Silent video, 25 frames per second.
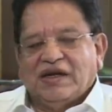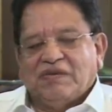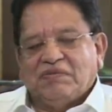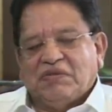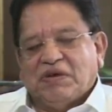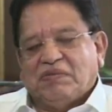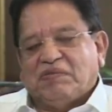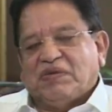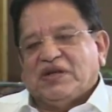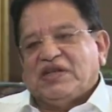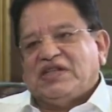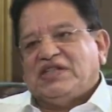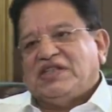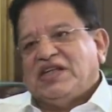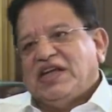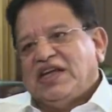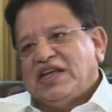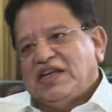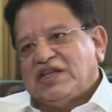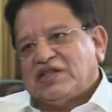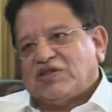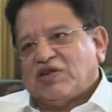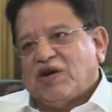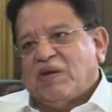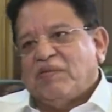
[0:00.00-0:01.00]
People say
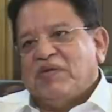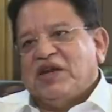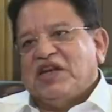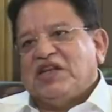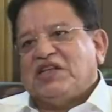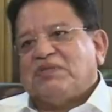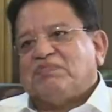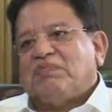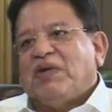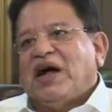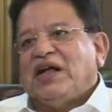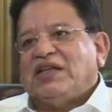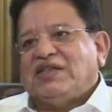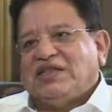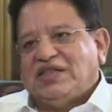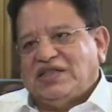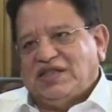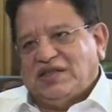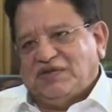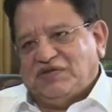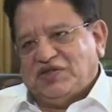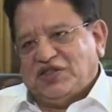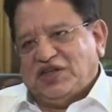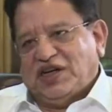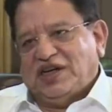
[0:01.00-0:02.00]
it's Communist Party
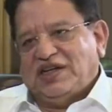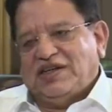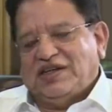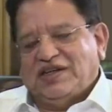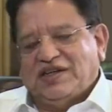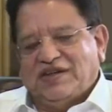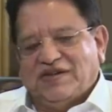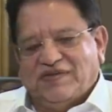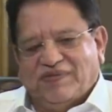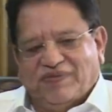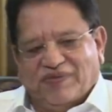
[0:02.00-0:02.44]
of China.